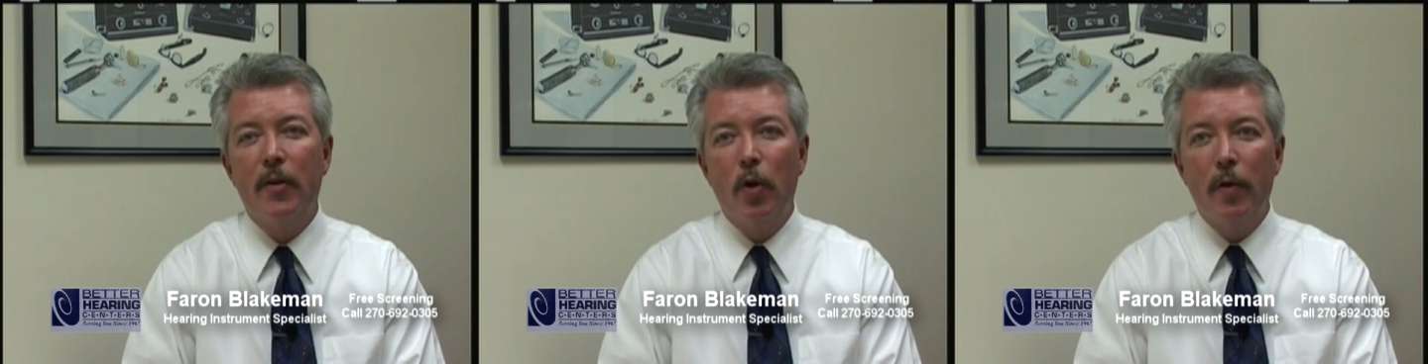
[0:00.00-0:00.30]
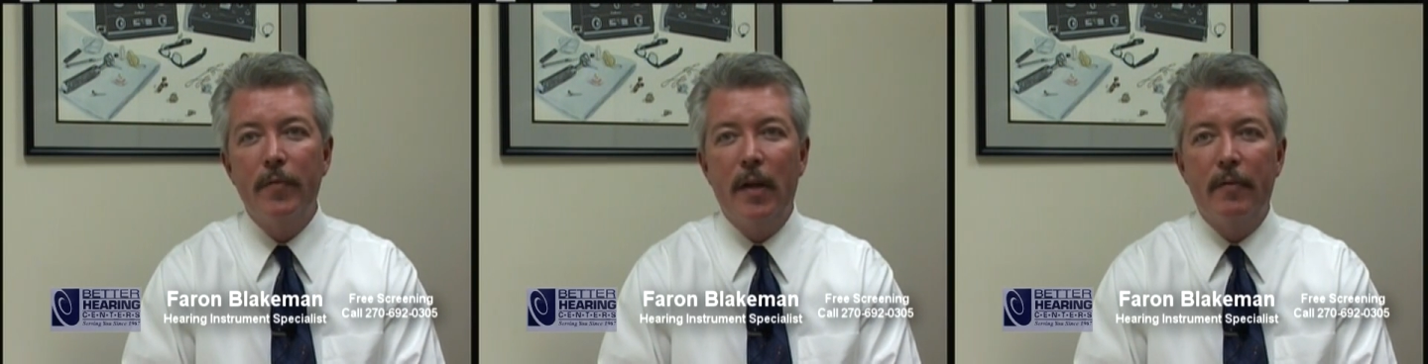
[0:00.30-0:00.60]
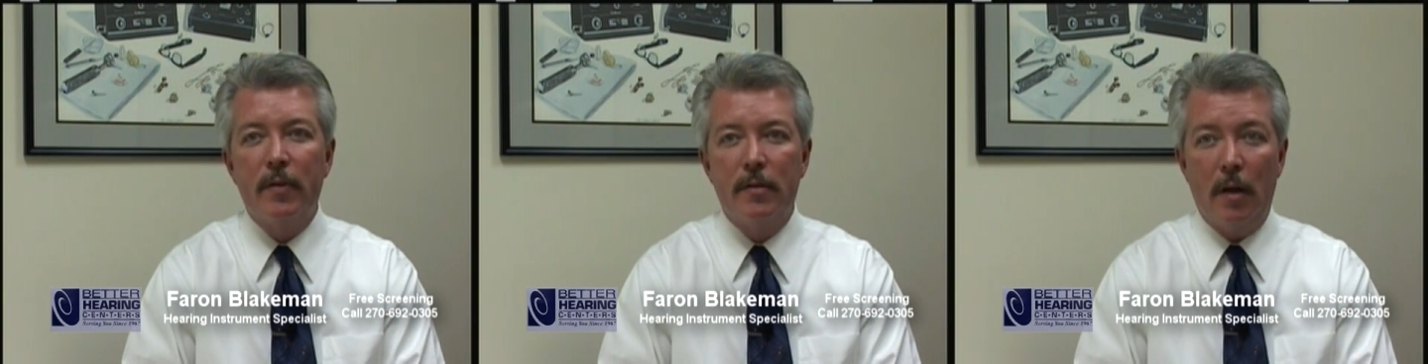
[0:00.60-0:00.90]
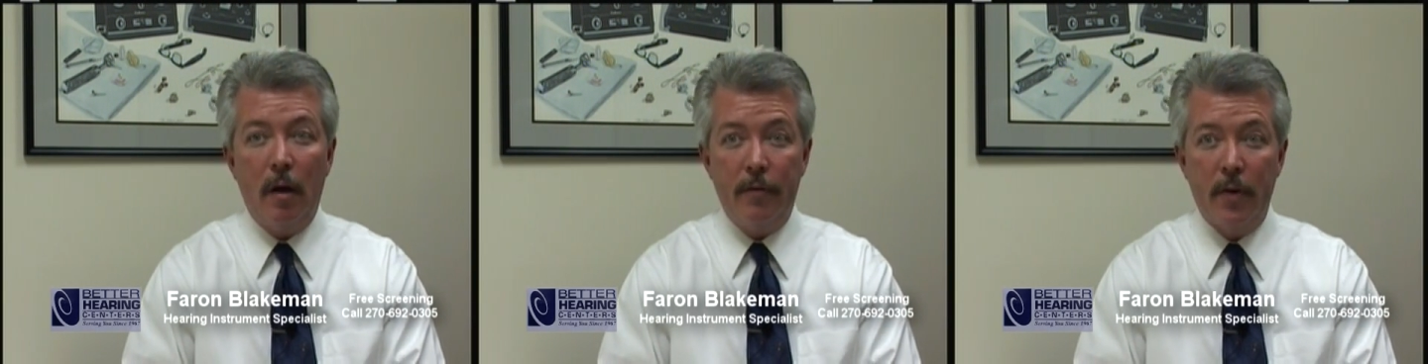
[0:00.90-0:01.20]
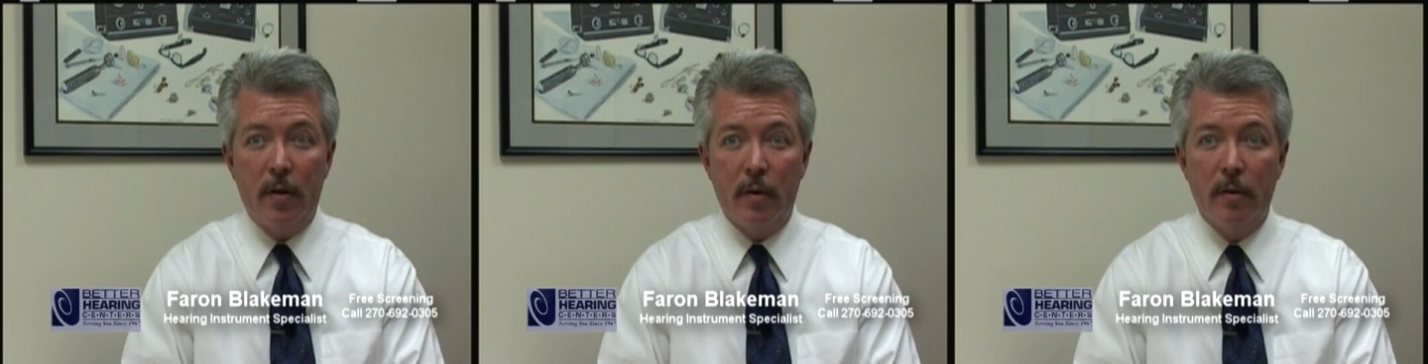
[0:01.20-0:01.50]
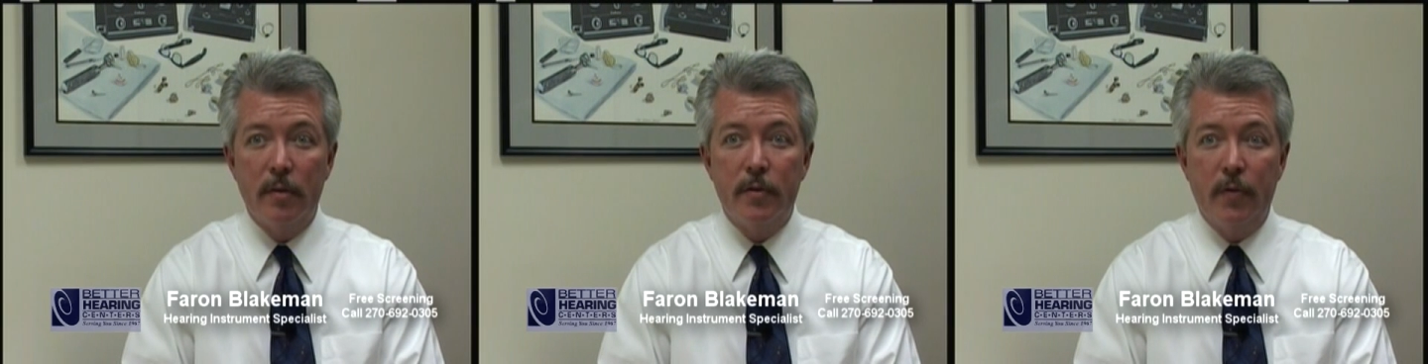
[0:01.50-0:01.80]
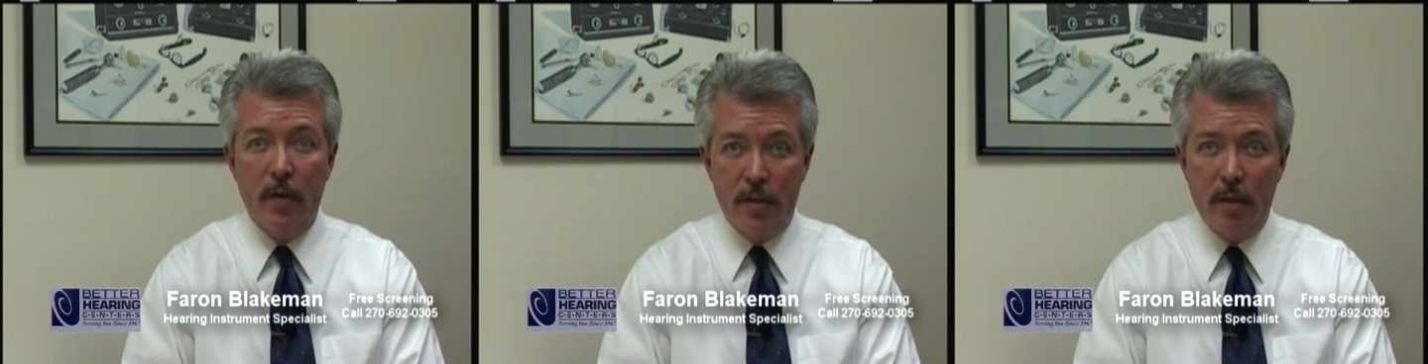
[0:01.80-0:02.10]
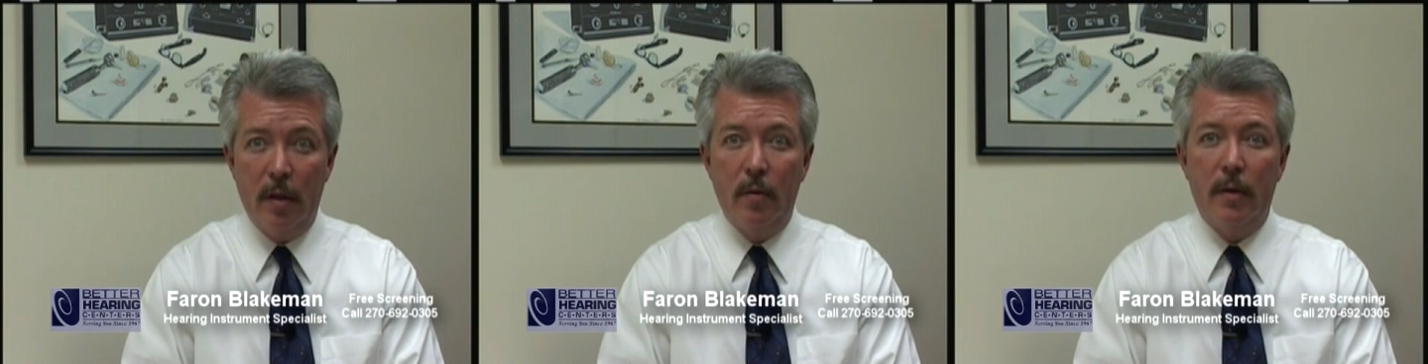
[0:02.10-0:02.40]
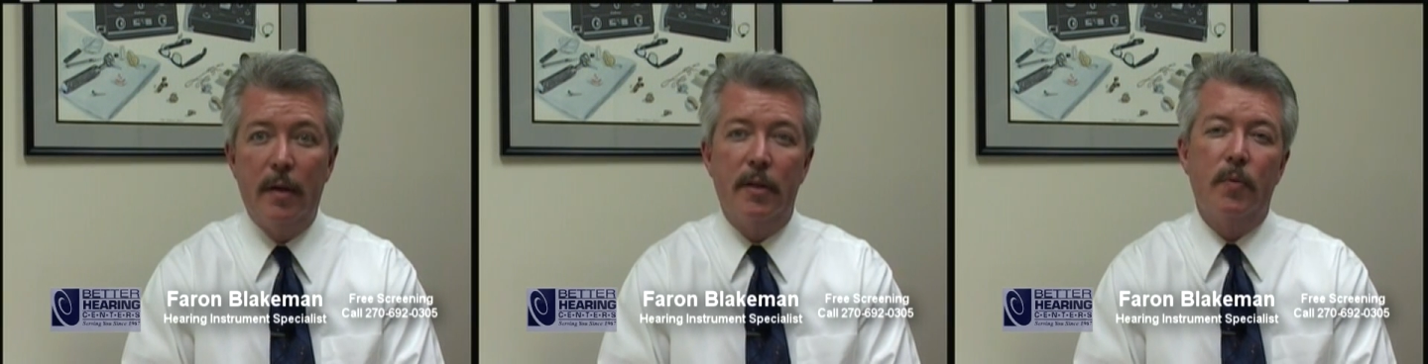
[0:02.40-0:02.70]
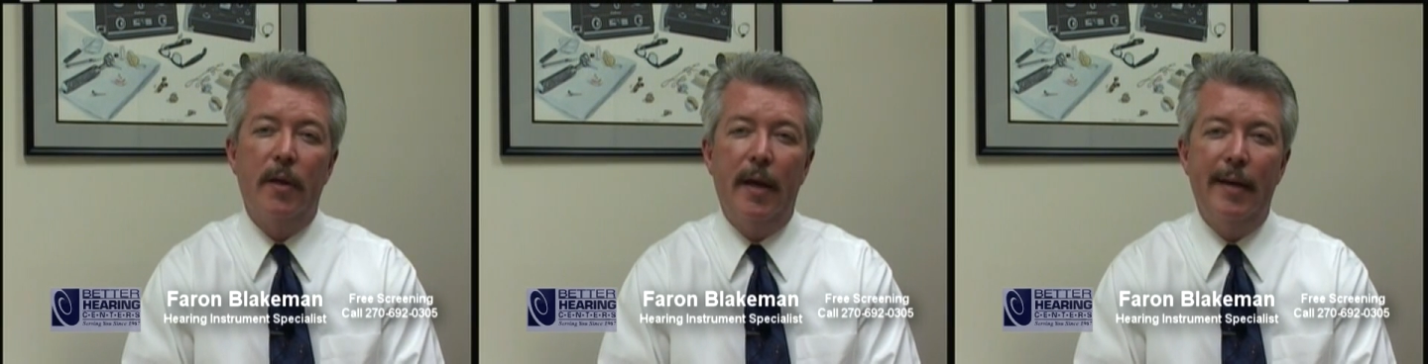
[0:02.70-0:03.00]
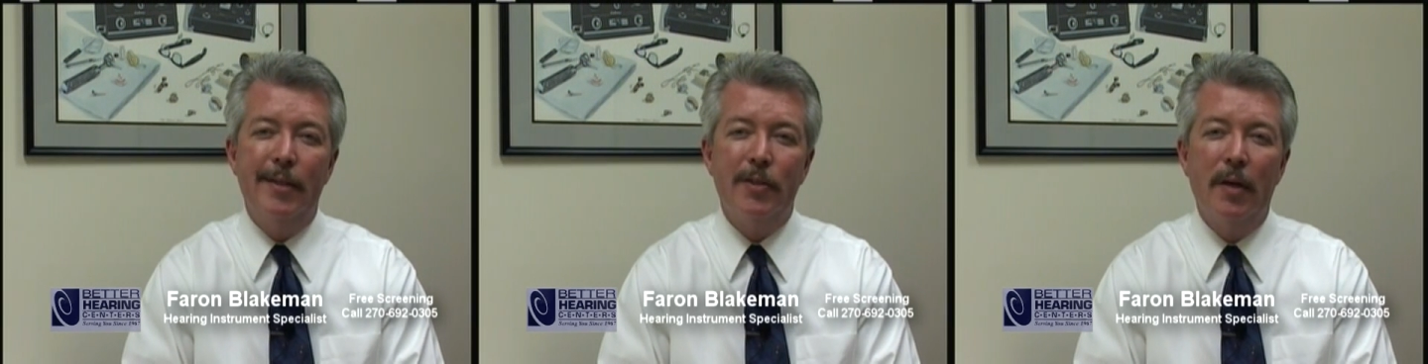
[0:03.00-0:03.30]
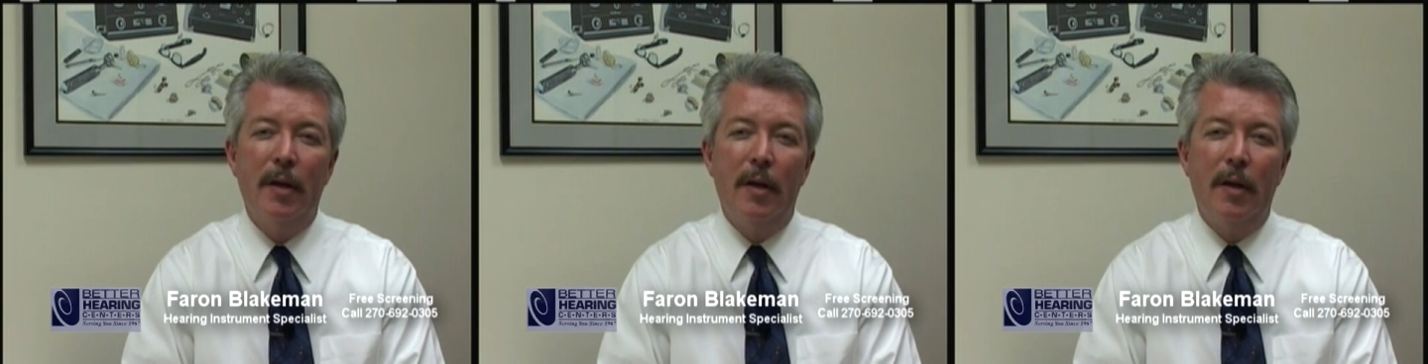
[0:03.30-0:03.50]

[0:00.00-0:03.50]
Nerve deafness often occurs very slowly as we age.